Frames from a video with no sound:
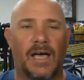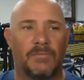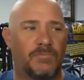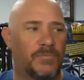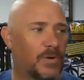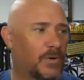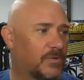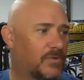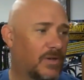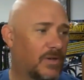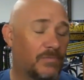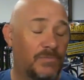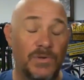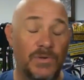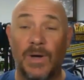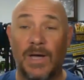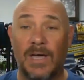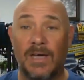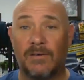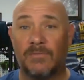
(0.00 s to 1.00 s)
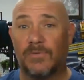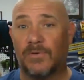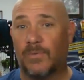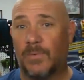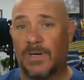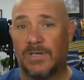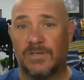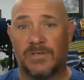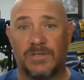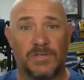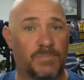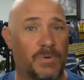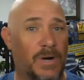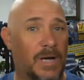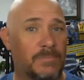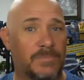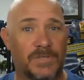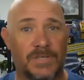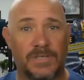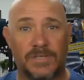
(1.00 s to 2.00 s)
Folks, if you have questions,
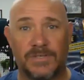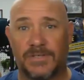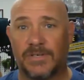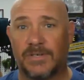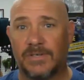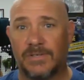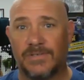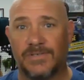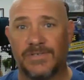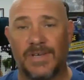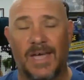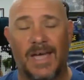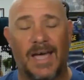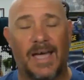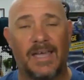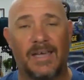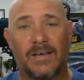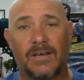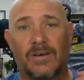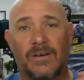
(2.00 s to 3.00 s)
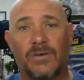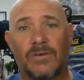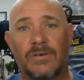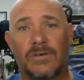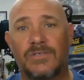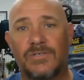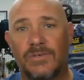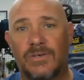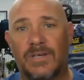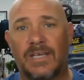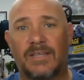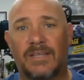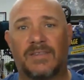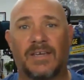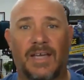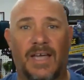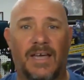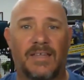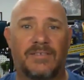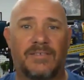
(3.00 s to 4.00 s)
problems, concerns, I encourage you to hit the
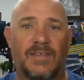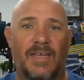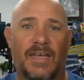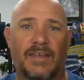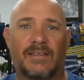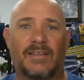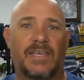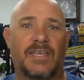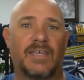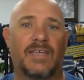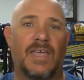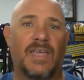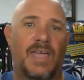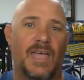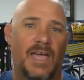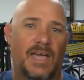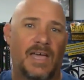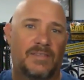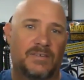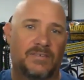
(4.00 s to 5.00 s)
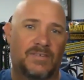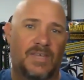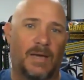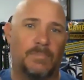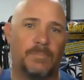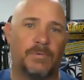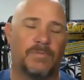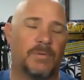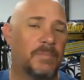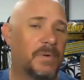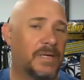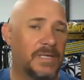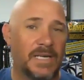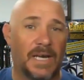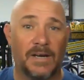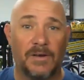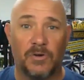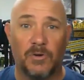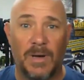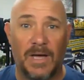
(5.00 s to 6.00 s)
contact link at the top of the
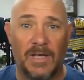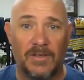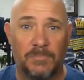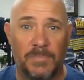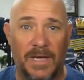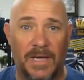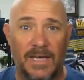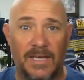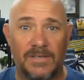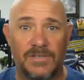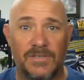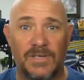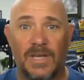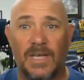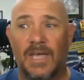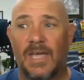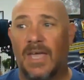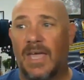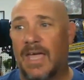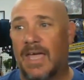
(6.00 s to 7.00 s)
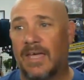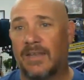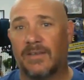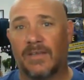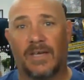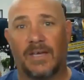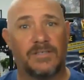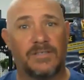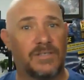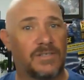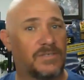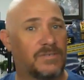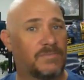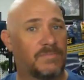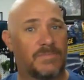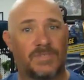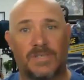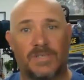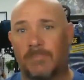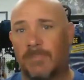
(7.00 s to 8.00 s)
Mañana Nomás page and just
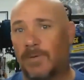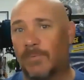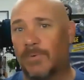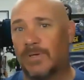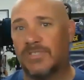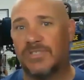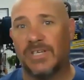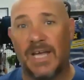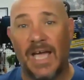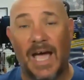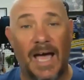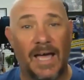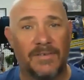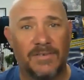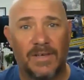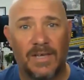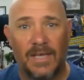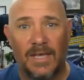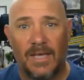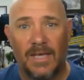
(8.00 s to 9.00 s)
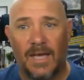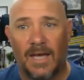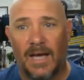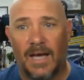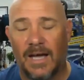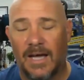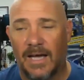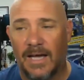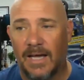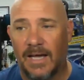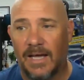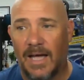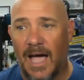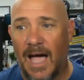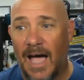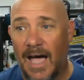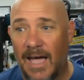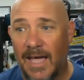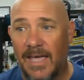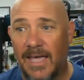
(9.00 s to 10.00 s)
send me what you got.
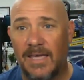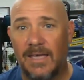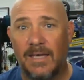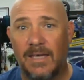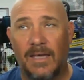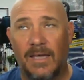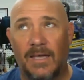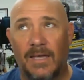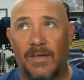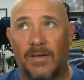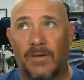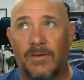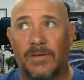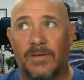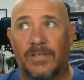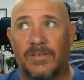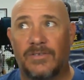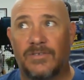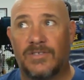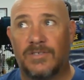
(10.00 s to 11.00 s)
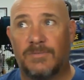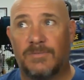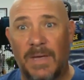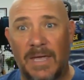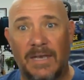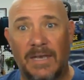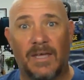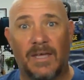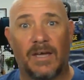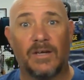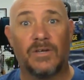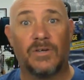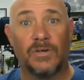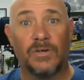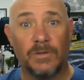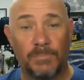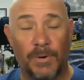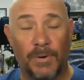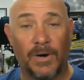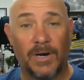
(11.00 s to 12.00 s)
I spent a
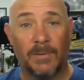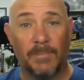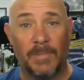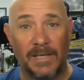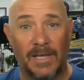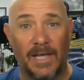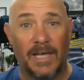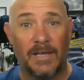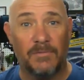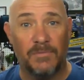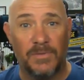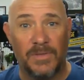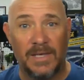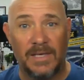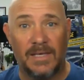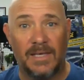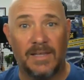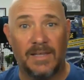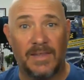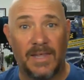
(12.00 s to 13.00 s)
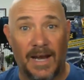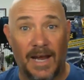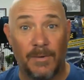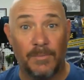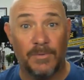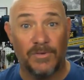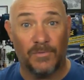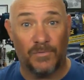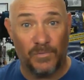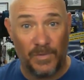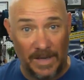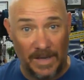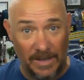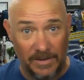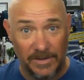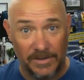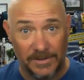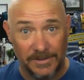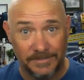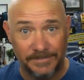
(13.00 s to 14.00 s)
good part of my life thinking that I was a
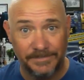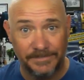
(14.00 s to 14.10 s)
failure.